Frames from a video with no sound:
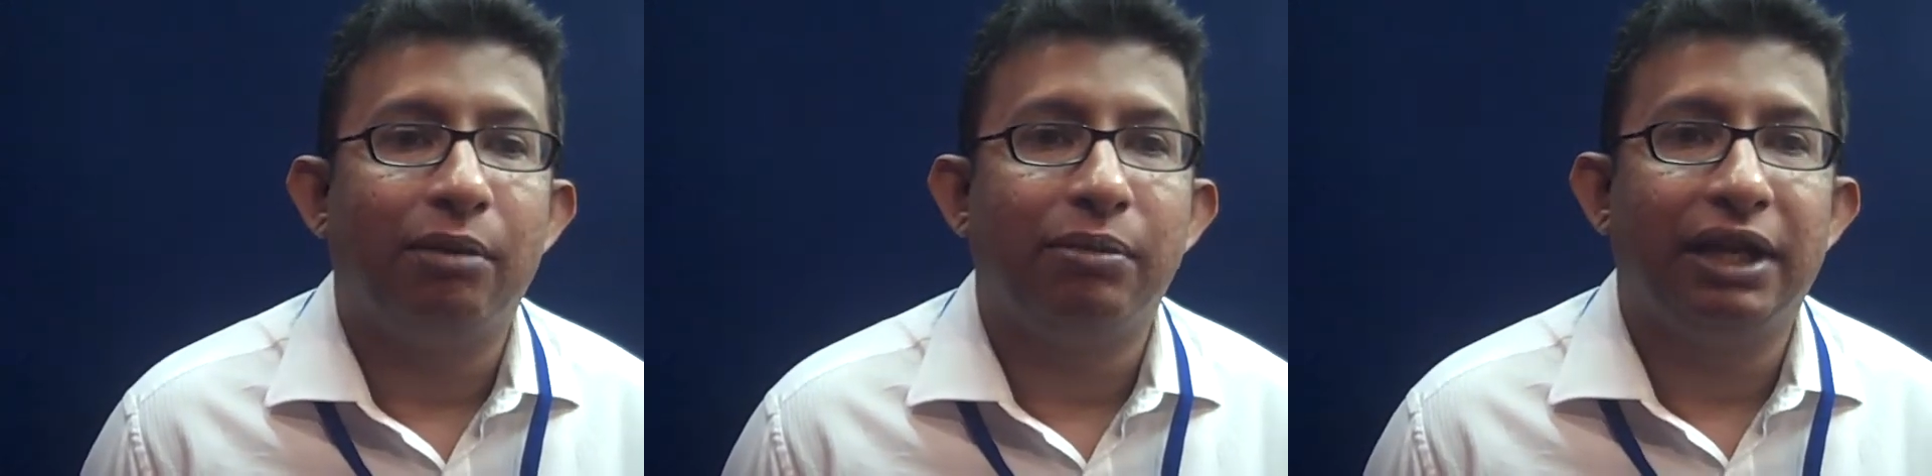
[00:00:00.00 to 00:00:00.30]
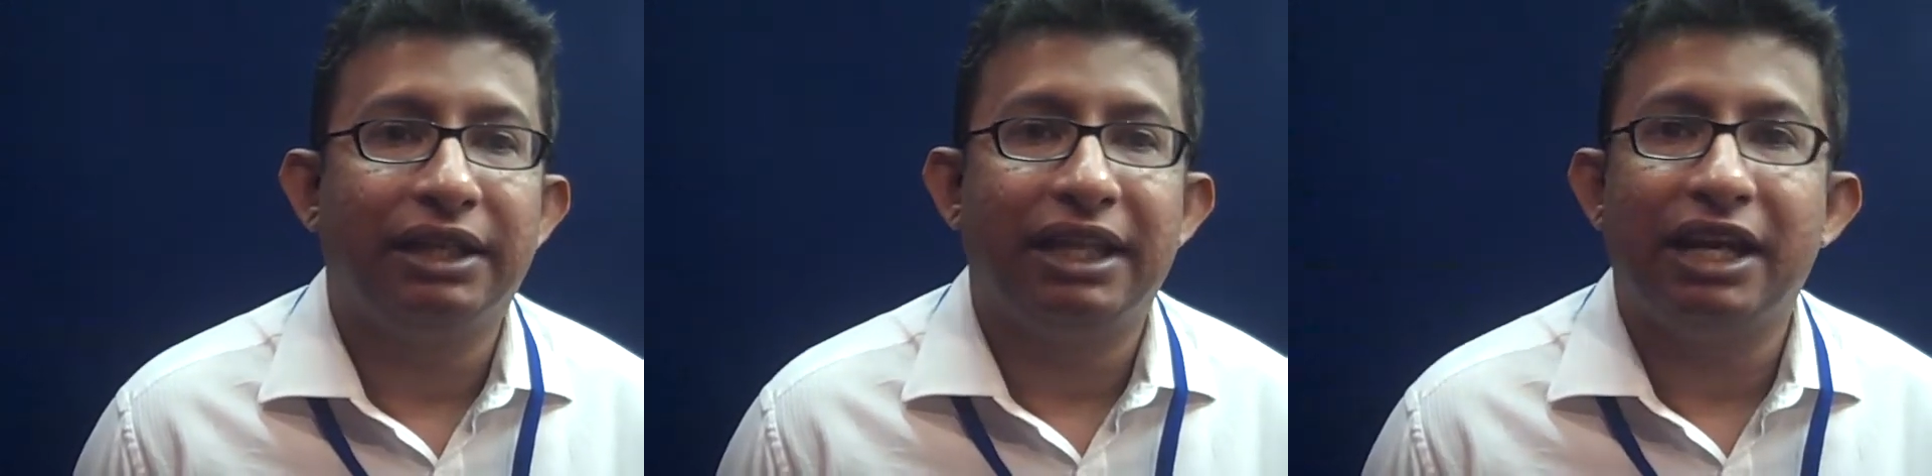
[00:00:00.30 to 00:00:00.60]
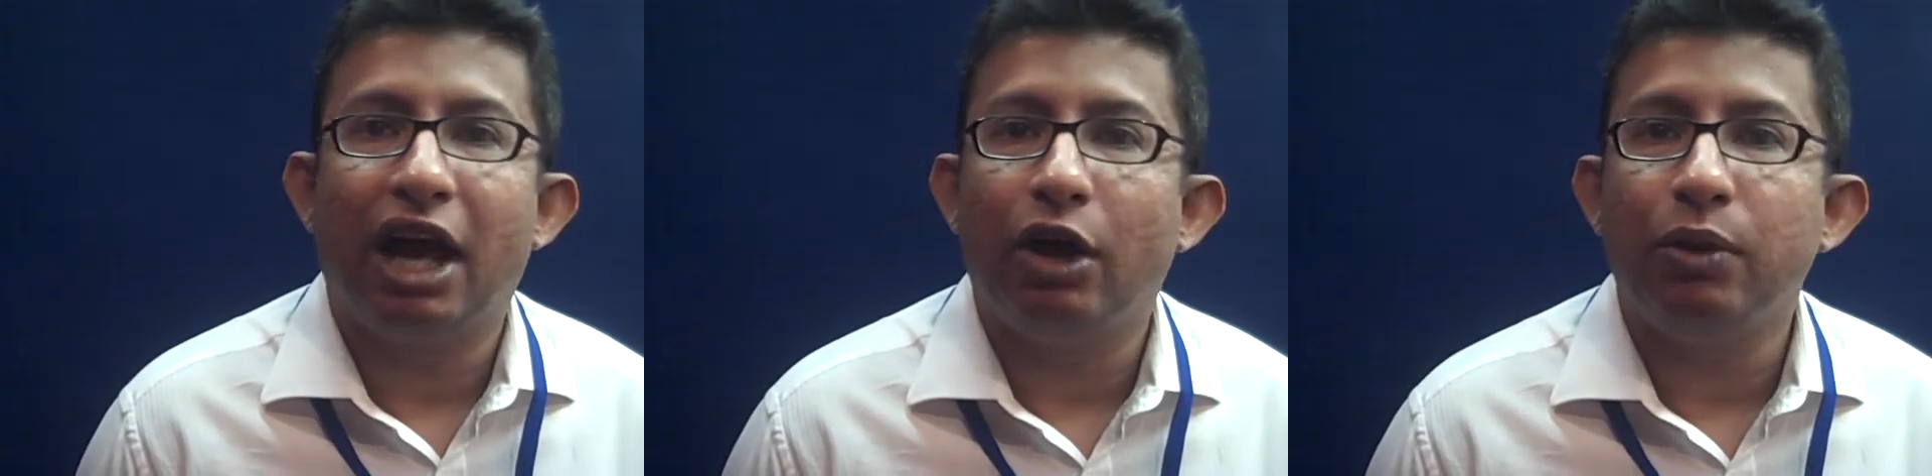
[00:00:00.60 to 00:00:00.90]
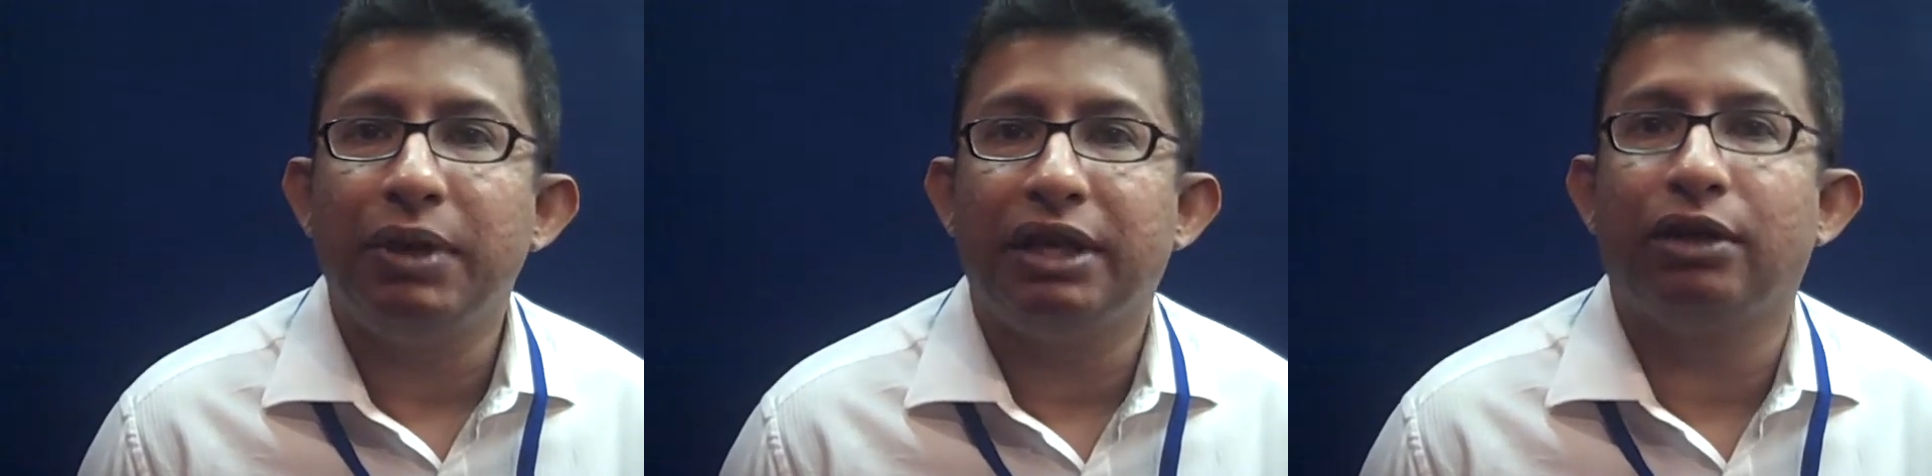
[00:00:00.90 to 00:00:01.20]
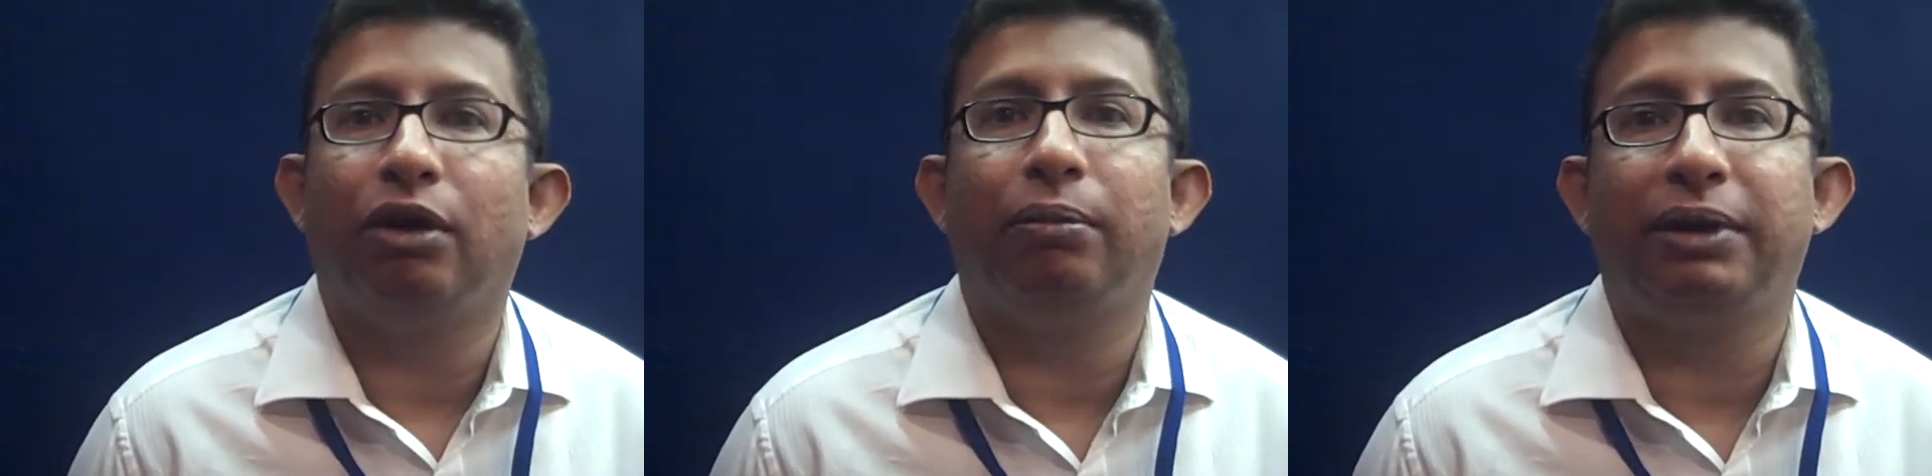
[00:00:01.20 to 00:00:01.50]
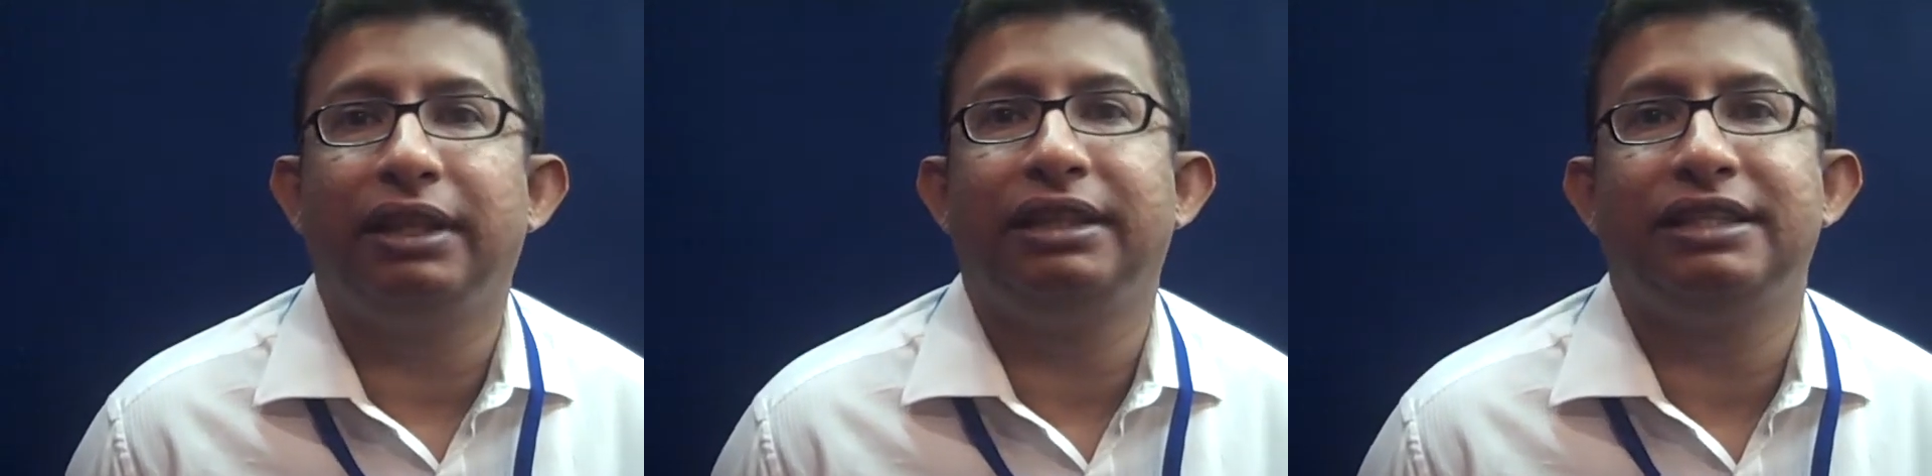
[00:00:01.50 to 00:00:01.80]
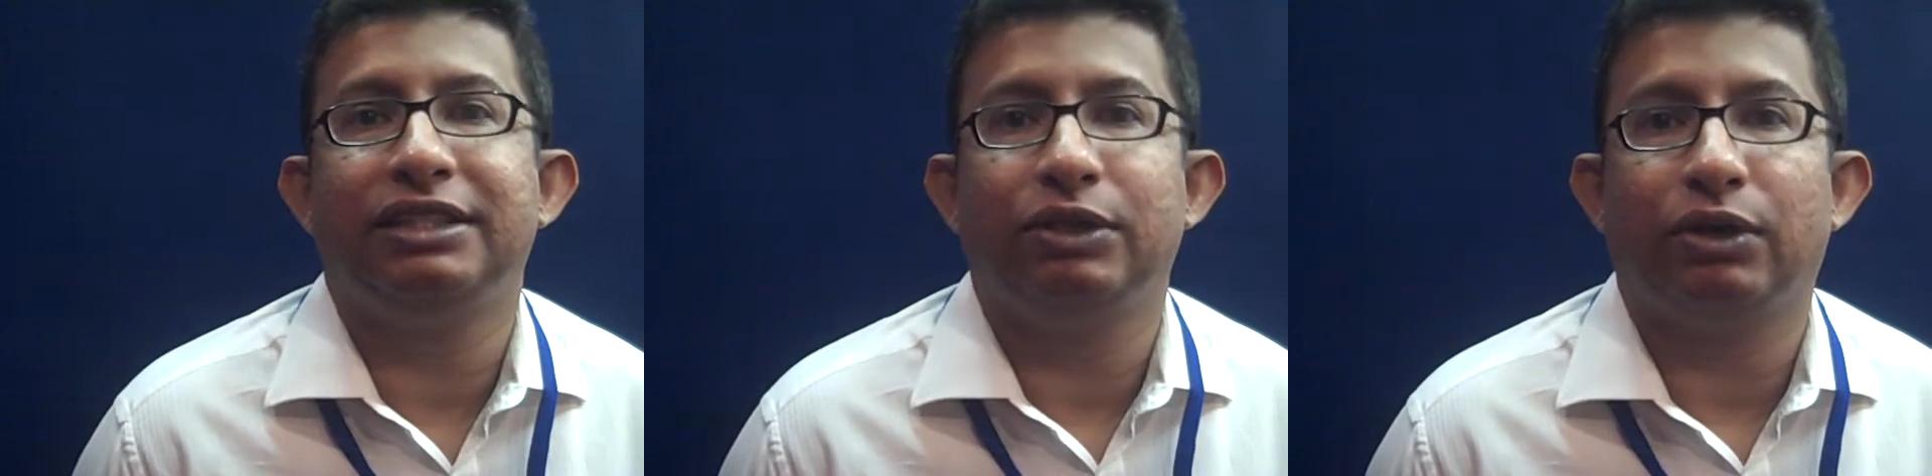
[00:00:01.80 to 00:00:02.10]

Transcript: But then, how do we incorporate these,